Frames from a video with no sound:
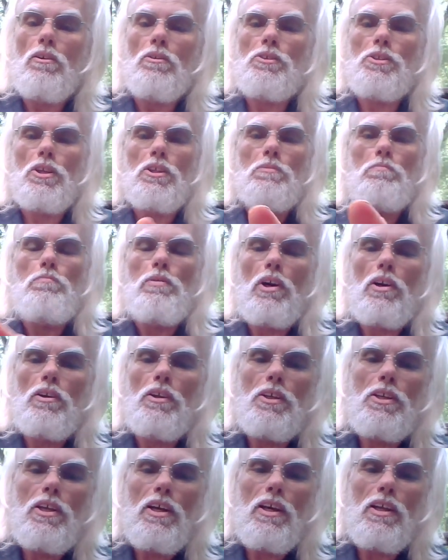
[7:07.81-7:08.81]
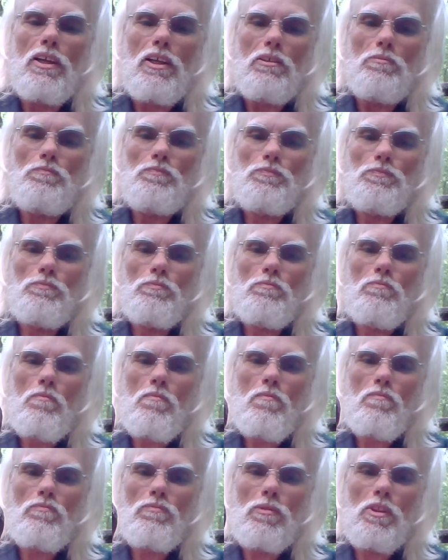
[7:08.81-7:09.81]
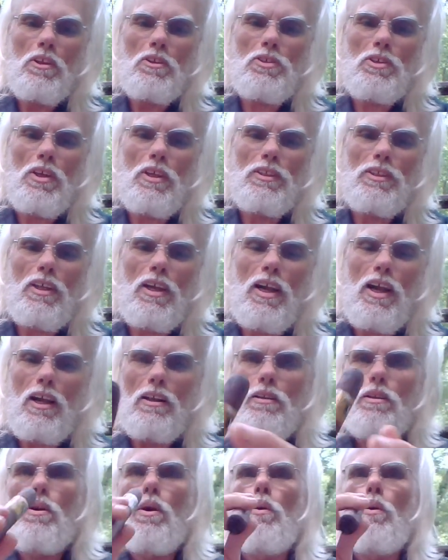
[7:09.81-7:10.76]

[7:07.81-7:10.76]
Just barely cut it. Just like that.